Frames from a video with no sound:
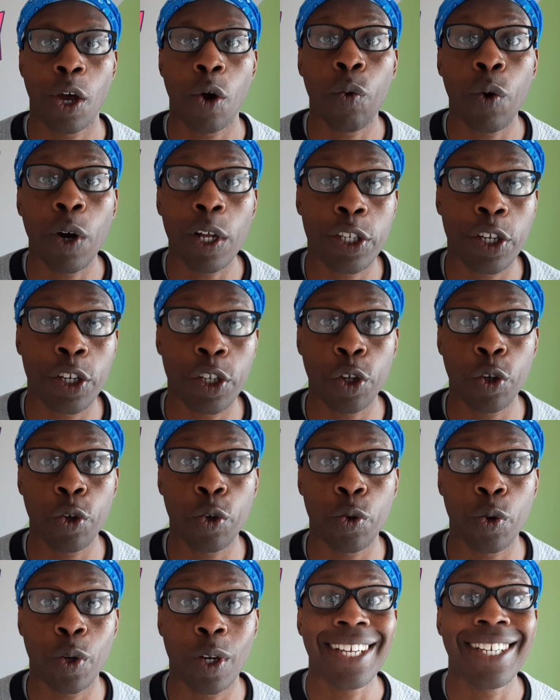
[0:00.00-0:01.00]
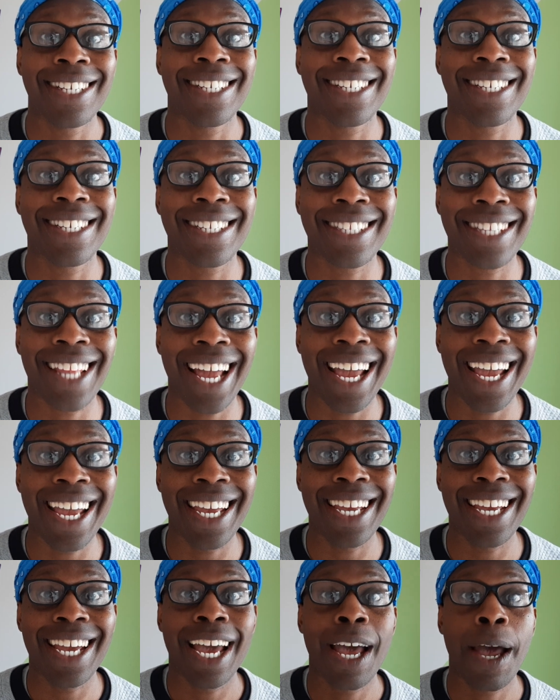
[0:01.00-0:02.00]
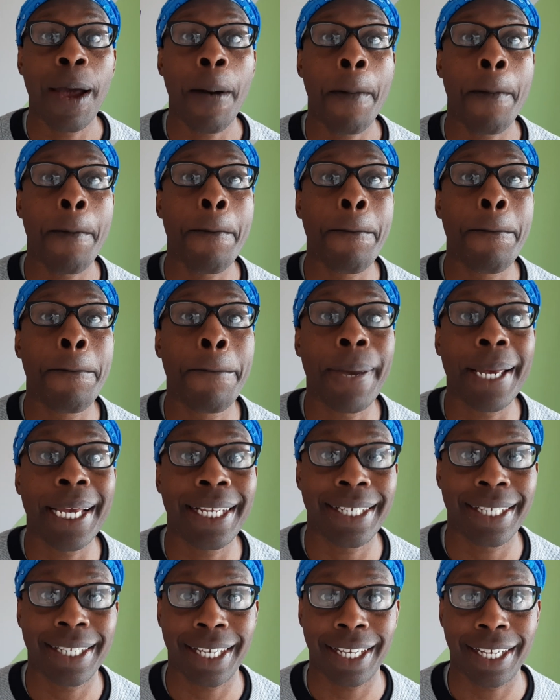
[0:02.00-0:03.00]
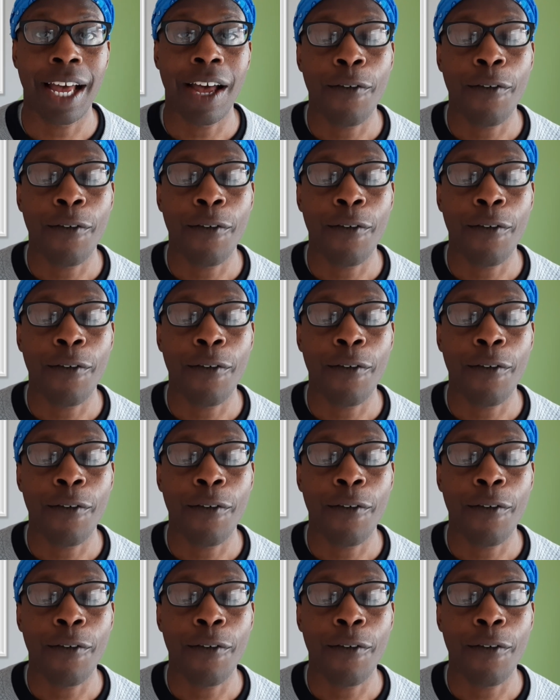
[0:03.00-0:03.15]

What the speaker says: What to do? Stay busy.